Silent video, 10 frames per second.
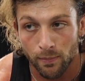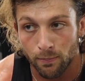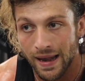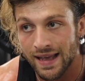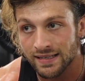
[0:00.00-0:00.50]

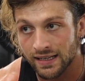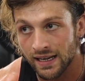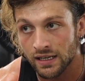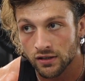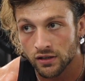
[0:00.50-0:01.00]
place it
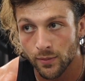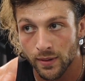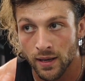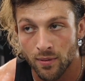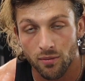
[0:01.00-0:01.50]
in to
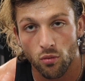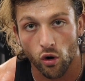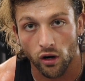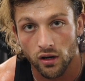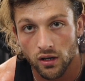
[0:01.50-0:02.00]
be a bit
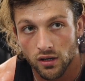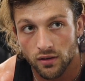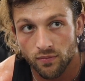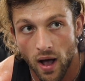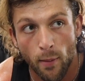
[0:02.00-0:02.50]
more
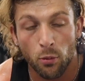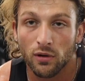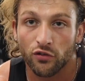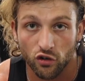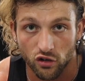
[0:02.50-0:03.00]

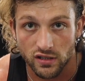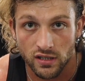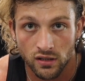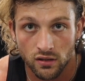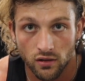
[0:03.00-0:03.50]
optimal for
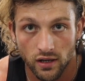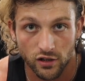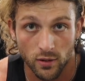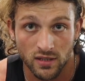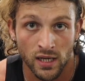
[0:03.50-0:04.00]
us in
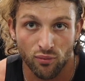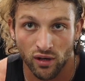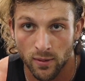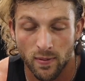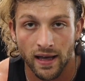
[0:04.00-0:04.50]
terms of kind of
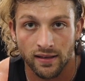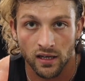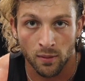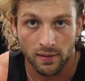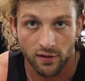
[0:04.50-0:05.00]
bringing the pec to
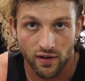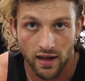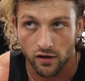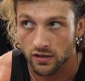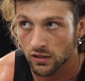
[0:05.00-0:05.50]
a complete failure.